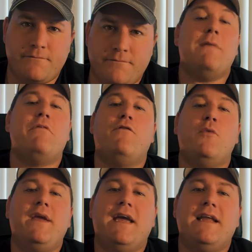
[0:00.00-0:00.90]
Now, before
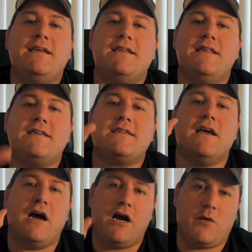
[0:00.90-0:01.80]
we get into this,
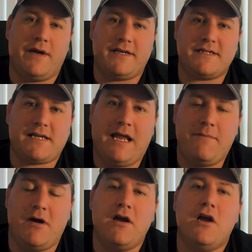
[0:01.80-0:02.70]
a quick
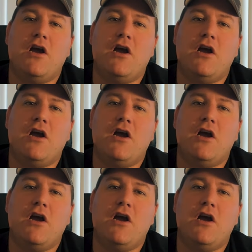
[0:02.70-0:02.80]
disclaimer.